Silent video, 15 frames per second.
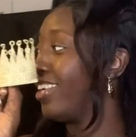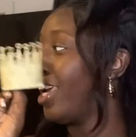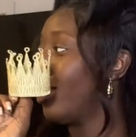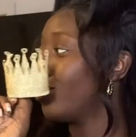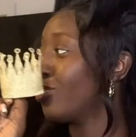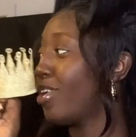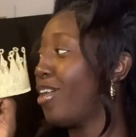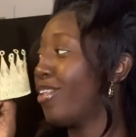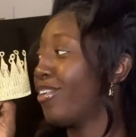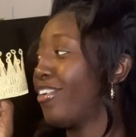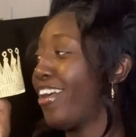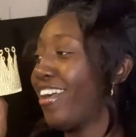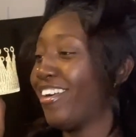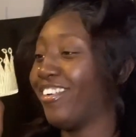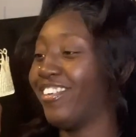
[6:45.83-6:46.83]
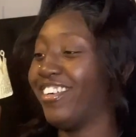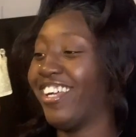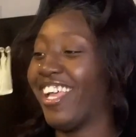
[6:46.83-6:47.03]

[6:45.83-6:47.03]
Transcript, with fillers: That's called crown.